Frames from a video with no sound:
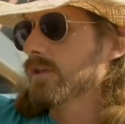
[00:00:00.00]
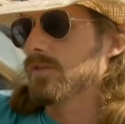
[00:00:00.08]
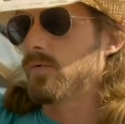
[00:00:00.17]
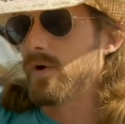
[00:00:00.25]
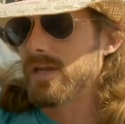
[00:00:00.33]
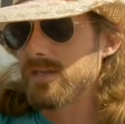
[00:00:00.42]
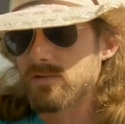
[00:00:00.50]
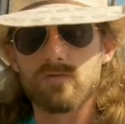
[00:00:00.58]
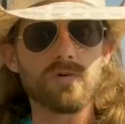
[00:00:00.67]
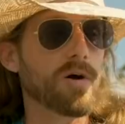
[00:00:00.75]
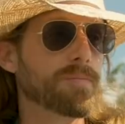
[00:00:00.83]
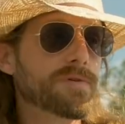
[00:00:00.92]
the way this
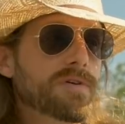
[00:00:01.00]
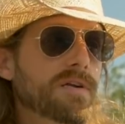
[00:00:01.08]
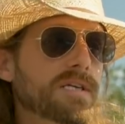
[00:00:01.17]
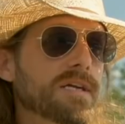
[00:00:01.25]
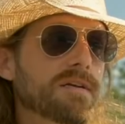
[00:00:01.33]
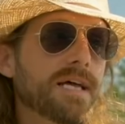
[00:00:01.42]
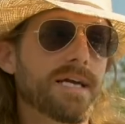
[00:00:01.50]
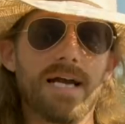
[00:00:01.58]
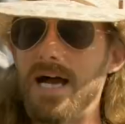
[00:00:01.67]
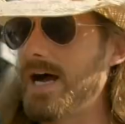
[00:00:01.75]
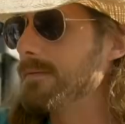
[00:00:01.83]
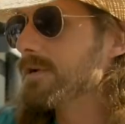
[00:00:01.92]
rope is on here, like
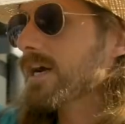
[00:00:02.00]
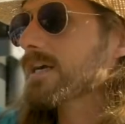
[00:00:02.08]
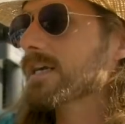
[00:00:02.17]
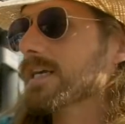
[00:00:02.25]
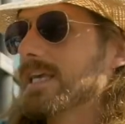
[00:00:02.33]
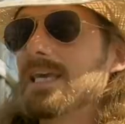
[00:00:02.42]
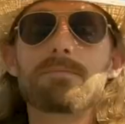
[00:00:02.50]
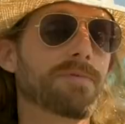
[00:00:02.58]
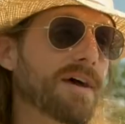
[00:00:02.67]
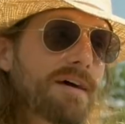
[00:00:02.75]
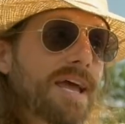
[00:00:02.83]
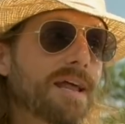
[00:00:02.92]
I'm not gonna keep
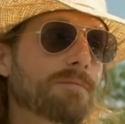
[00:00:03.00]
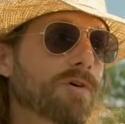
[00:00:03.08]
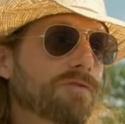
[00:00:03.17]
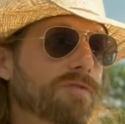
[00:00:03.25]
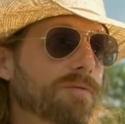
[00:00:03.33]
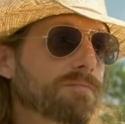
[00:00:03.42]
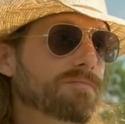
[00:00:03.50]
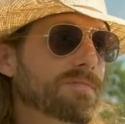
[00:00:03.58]
that animal from,